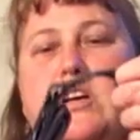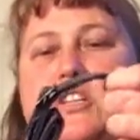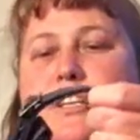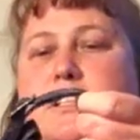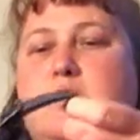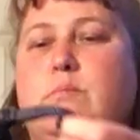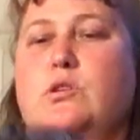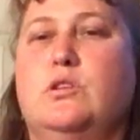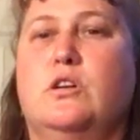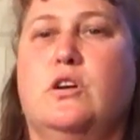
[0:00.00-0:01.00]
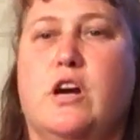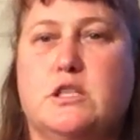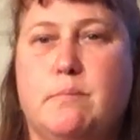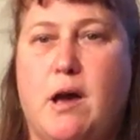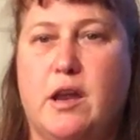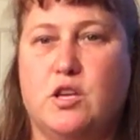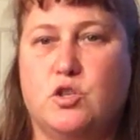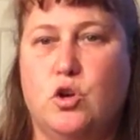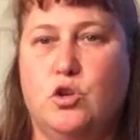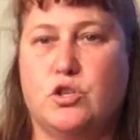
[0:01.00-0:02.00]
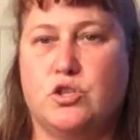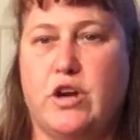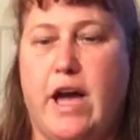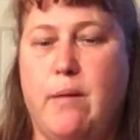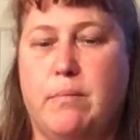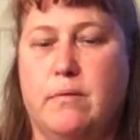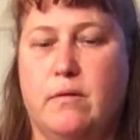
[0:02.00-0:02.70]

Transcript: adjustable crossbody shoulder strap,